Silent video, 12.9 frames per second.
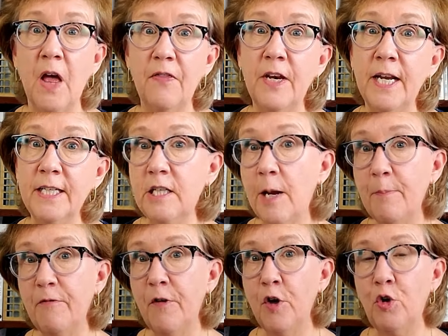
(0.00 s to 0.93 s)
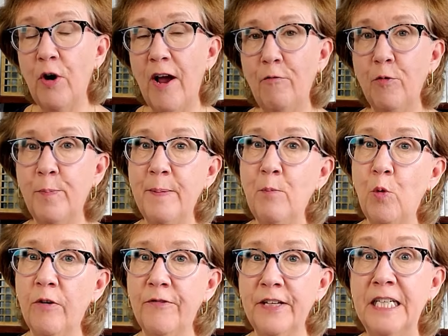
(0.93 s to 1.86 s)
The next type of photograph would be
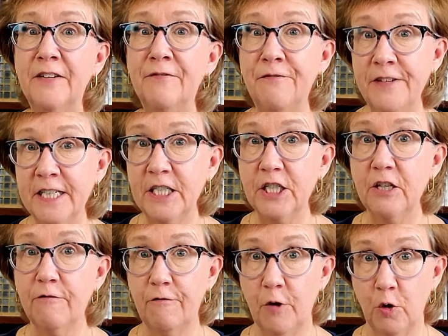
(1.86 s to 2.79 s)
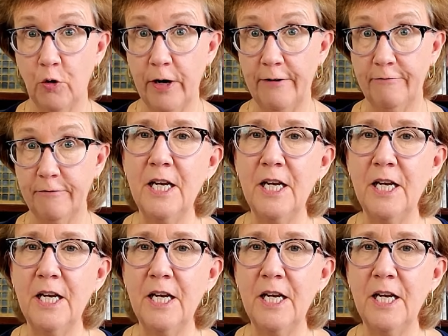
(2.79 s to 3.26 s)
more of an event photograph.